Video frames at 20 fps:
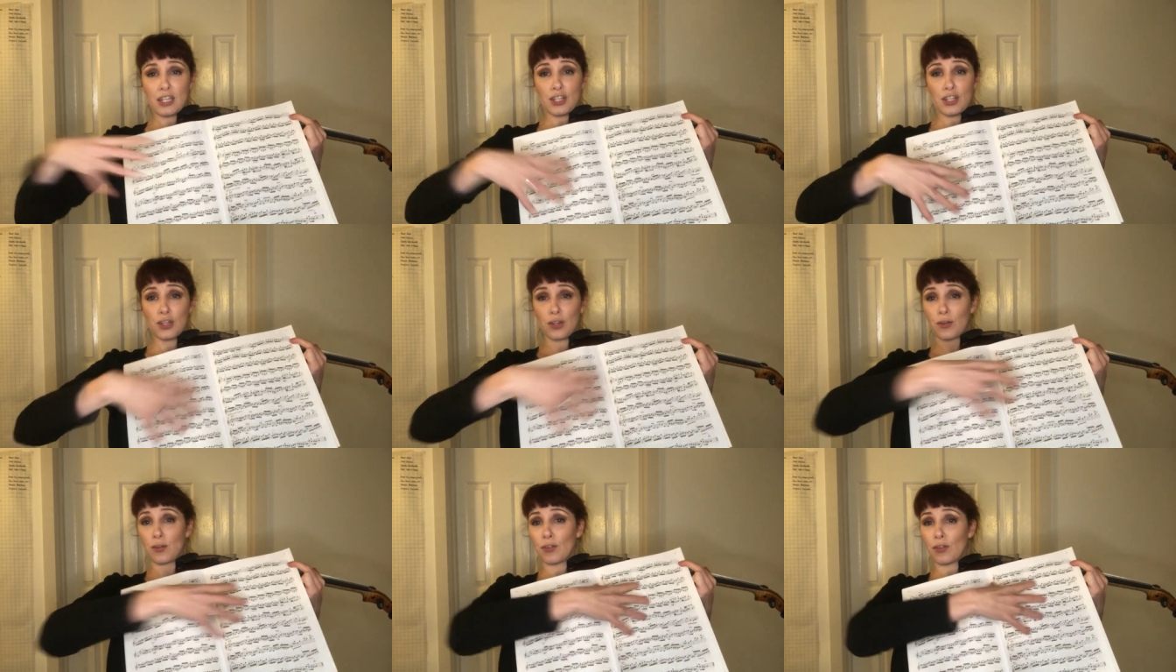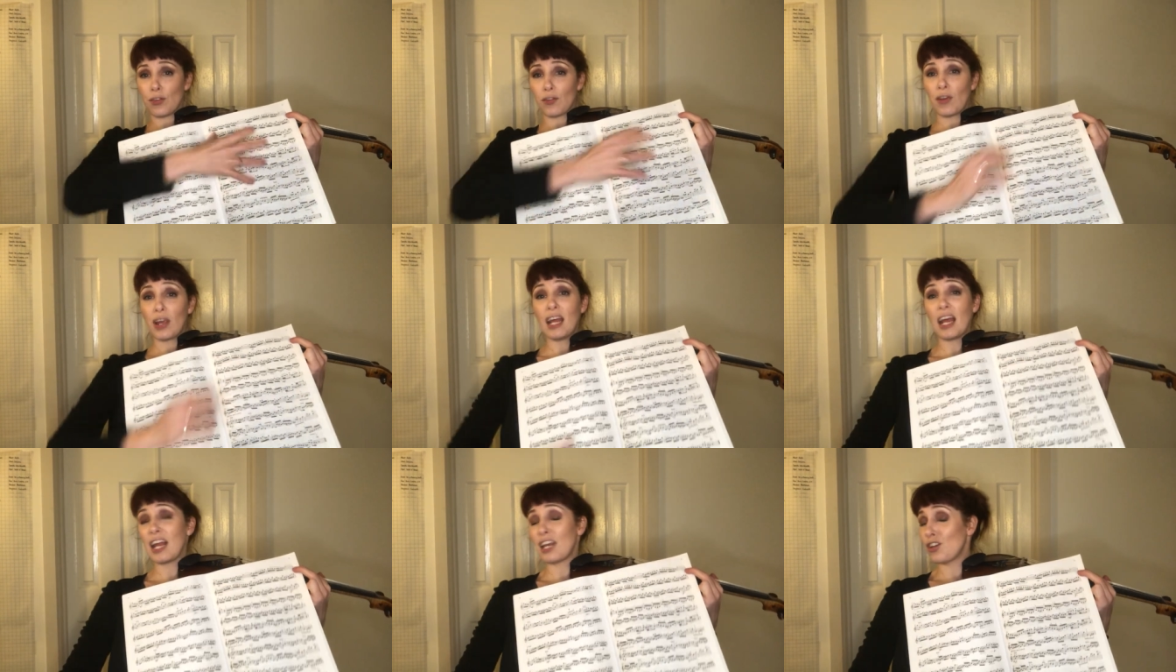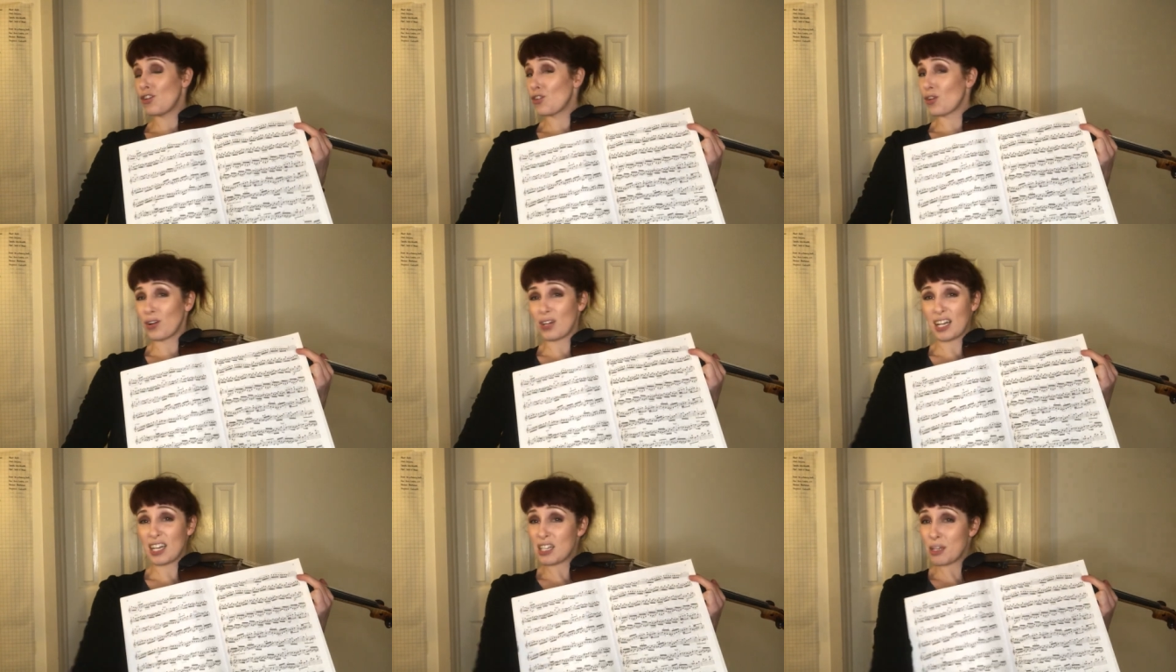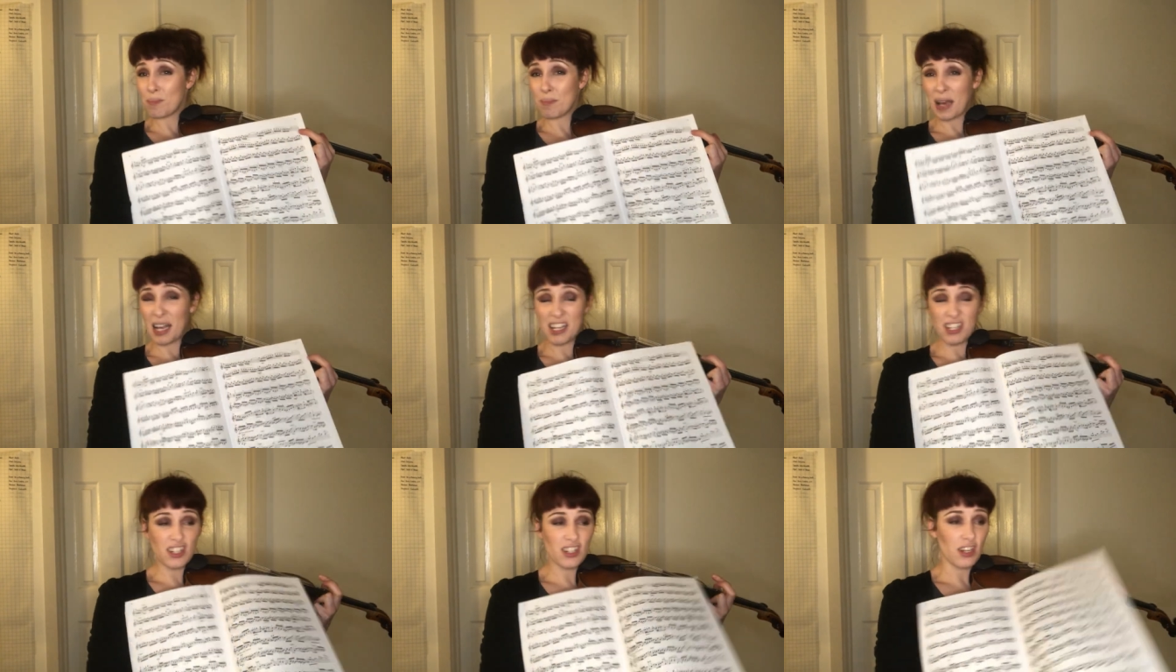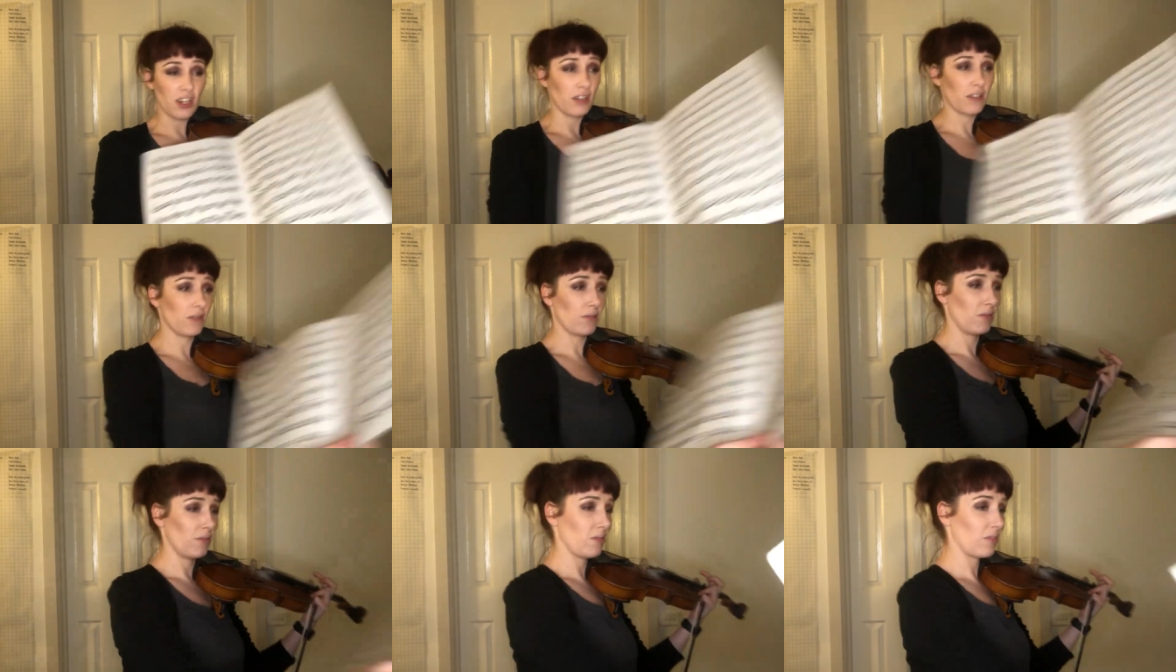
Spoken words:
2, 3 and you don't need to page turn.